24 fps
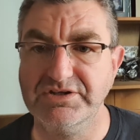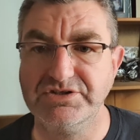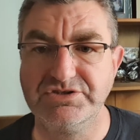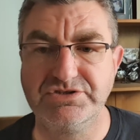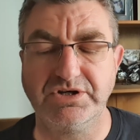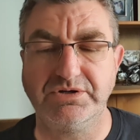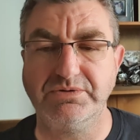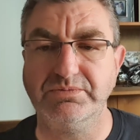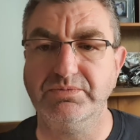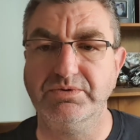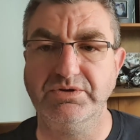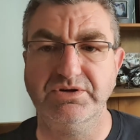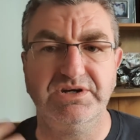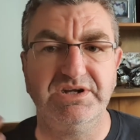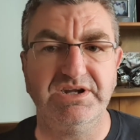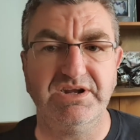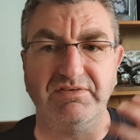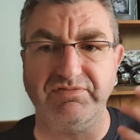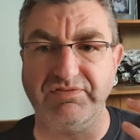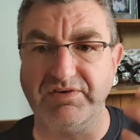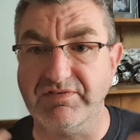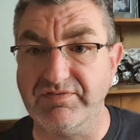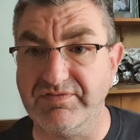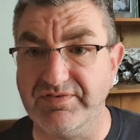Don't worry
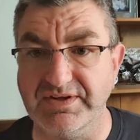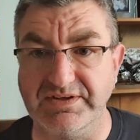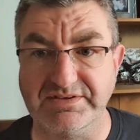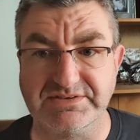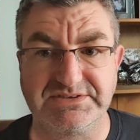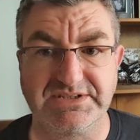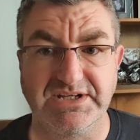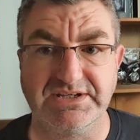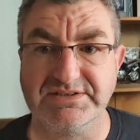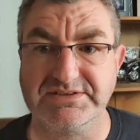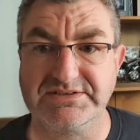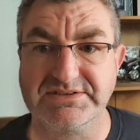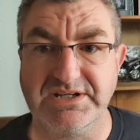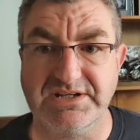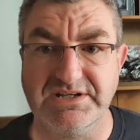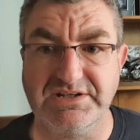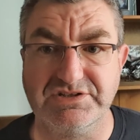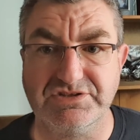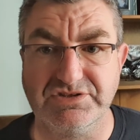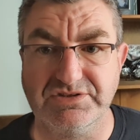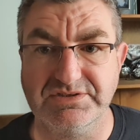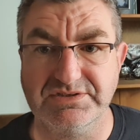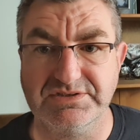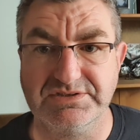if you feel
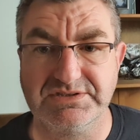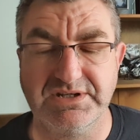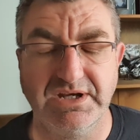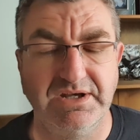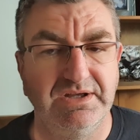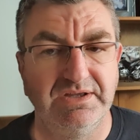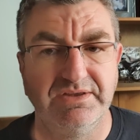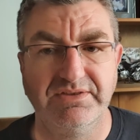sensations.